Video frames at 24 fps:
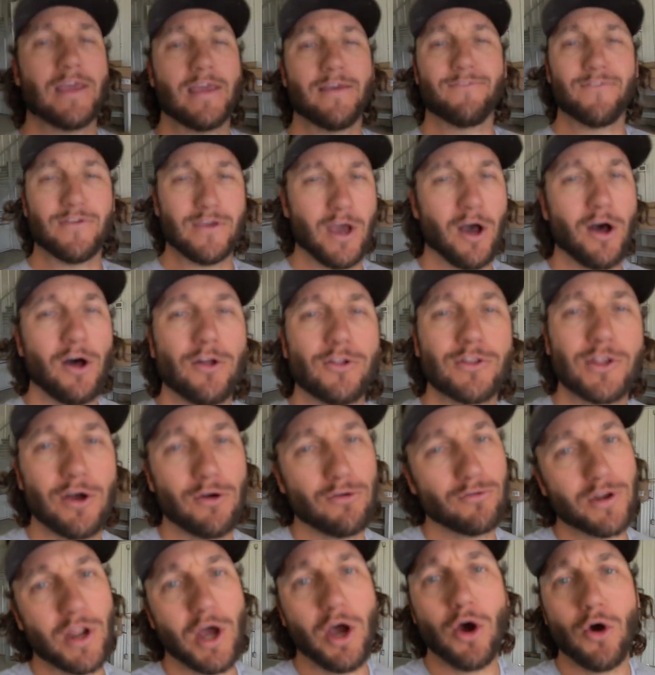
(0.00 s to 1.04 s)
If y'all
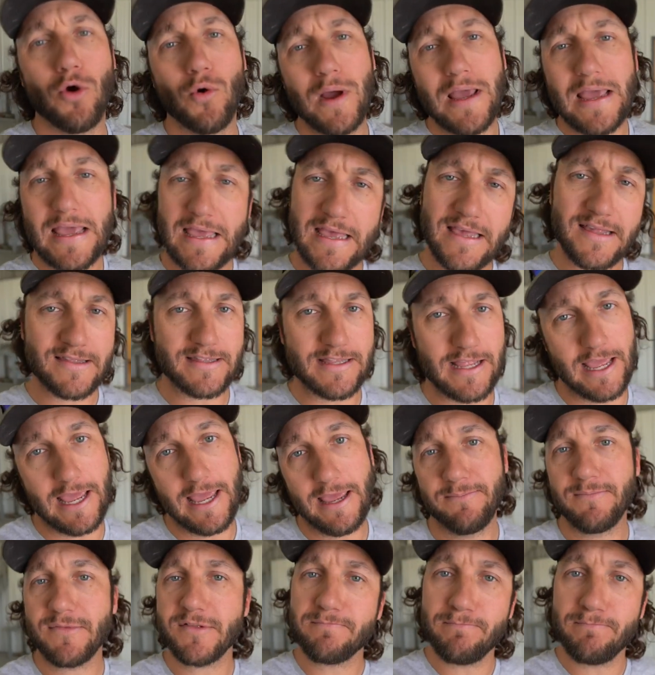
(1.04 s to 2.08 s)
don't know, his name's